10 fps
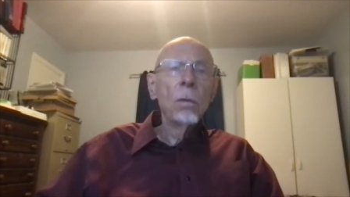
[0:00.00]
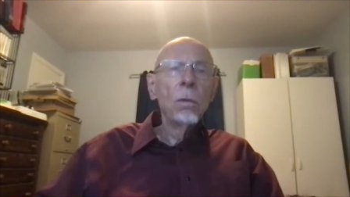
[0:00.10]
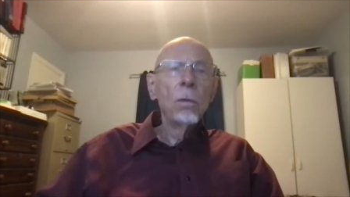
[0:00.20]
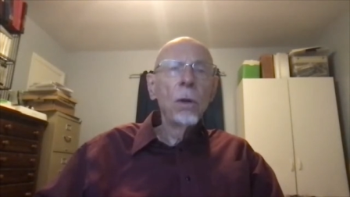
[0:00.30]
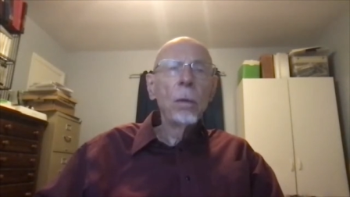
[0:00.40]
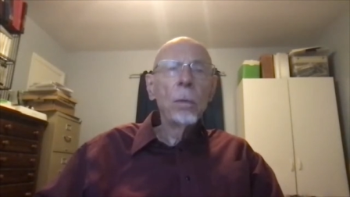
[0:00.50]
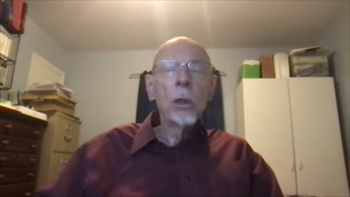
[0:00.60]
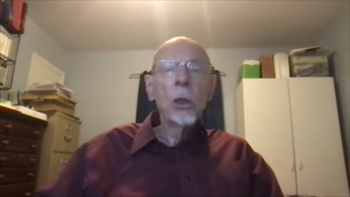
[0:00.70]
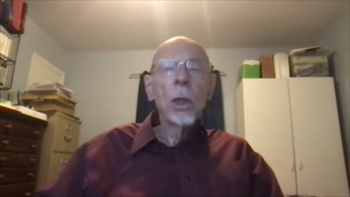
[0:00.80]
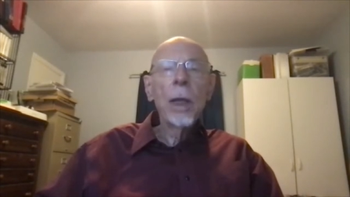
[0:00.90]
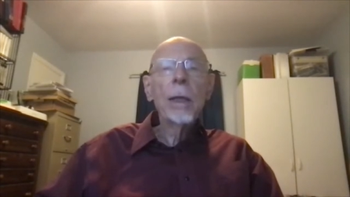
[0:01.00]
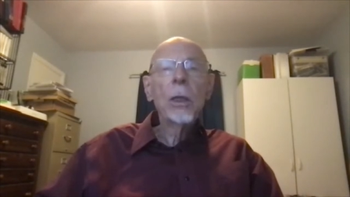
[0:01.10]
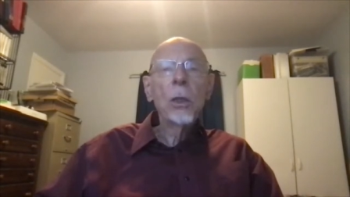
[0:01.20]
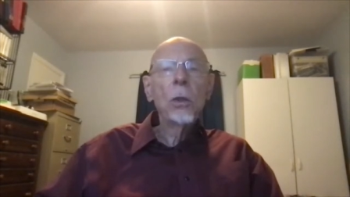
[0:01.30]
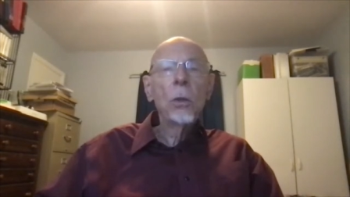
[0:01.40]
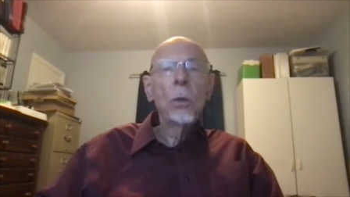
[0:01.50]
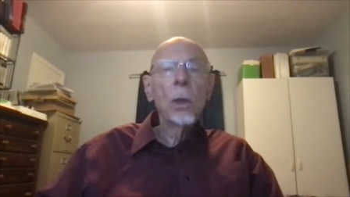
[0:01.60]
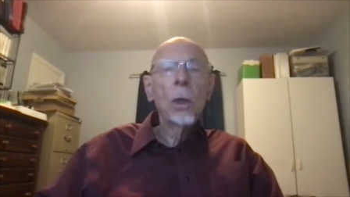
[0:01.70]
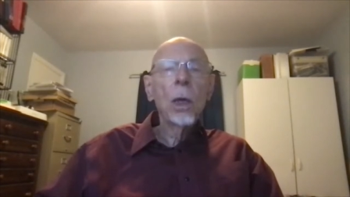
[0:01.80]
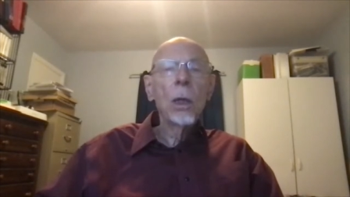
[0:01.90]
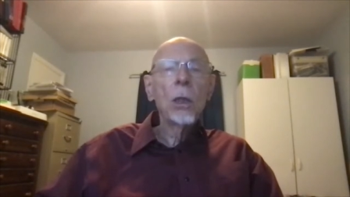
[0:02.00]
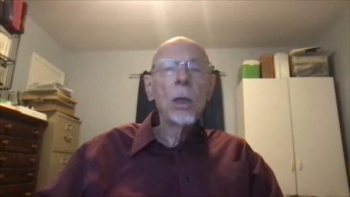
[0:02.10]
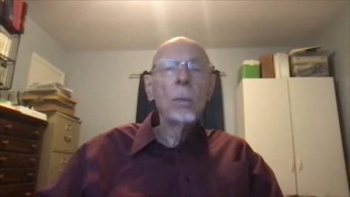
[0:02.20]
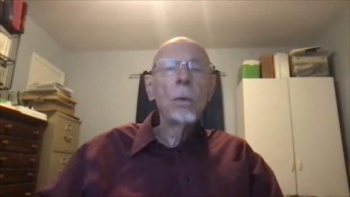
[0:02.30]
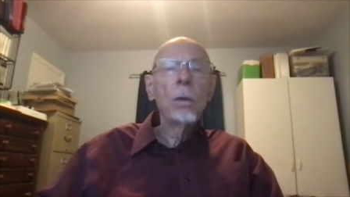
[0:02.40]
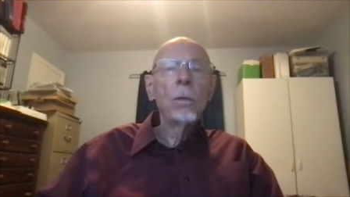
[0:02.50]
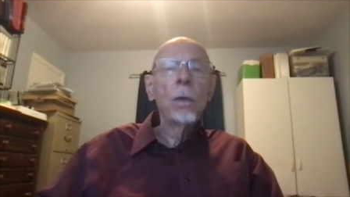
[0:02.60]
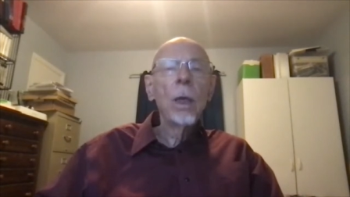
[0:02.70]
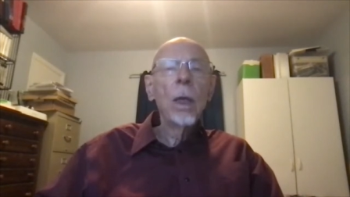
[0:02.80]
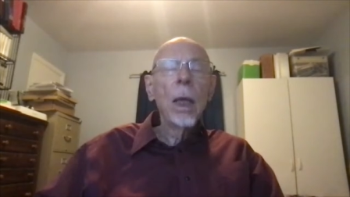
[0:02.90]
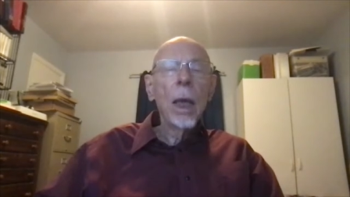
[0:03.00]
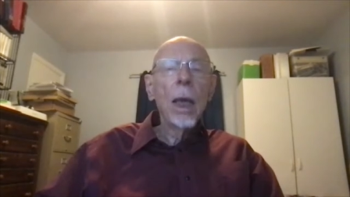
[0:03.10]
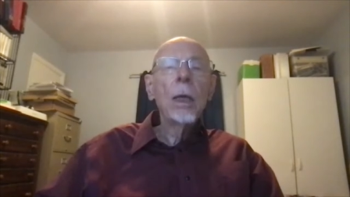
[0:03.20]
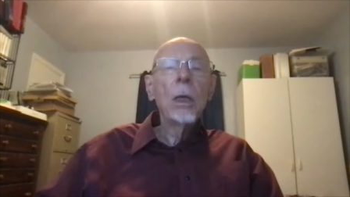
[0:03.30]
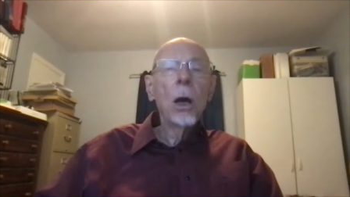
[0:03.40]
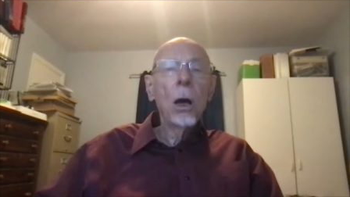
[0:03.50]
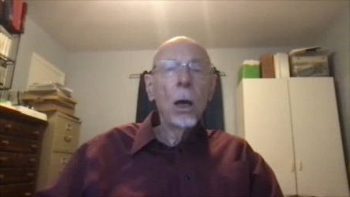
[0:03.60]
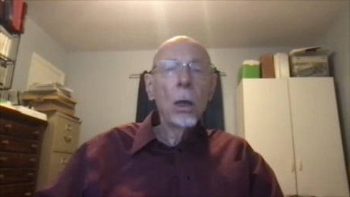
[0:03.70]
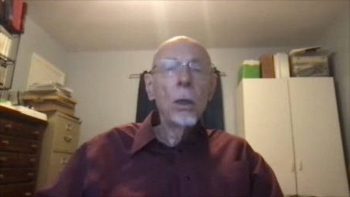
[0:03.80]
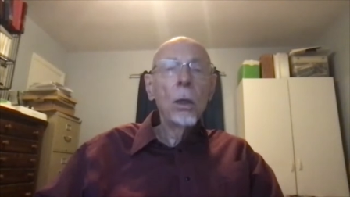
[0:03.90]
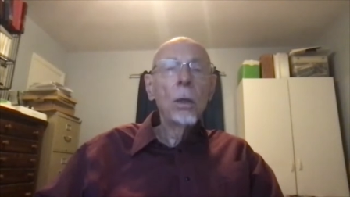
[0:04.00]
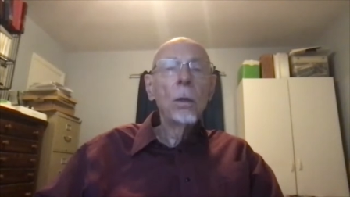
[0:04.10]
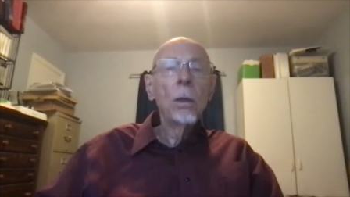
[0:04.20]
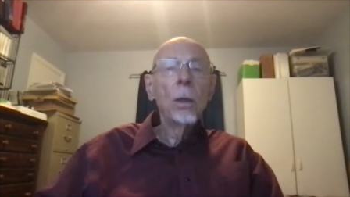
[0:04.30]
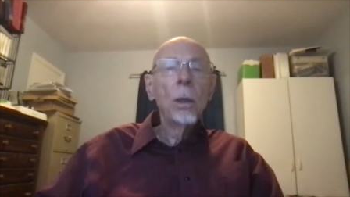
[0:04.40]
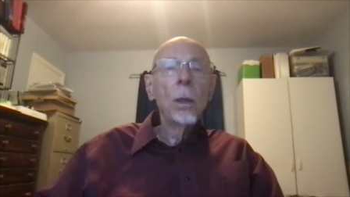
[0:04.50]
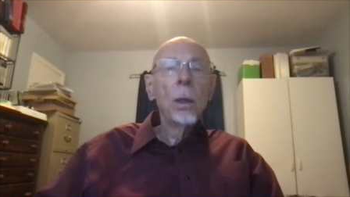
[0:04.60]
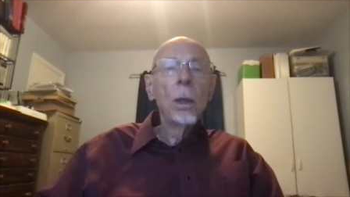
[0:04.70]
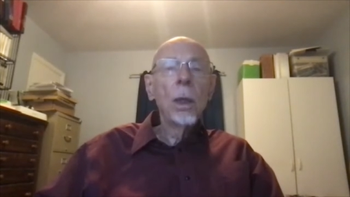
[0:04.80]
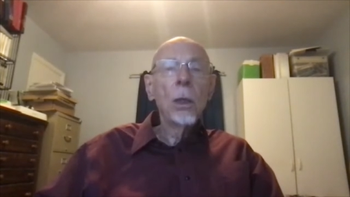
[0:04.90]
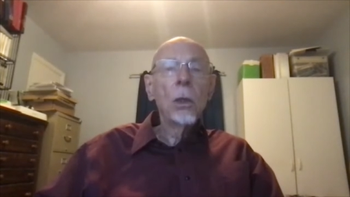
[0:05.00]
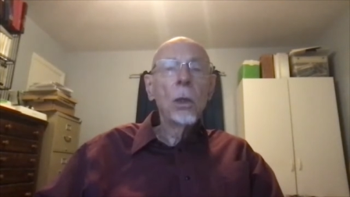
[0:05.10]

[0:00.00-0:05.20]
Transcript: very much connected to the concept of a God that